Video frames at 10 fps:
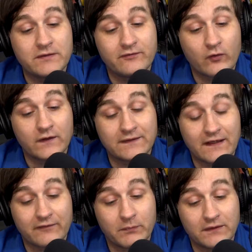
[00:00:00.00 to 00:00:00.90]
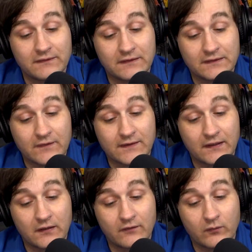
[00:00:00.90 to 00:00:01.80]
forced out of business if the
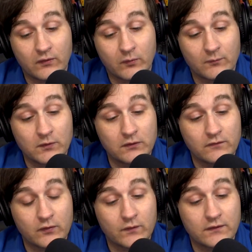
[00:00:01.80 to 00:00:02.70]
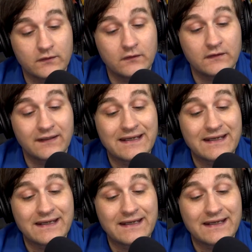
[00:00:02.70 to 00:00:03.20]
tariff were removed or reduced,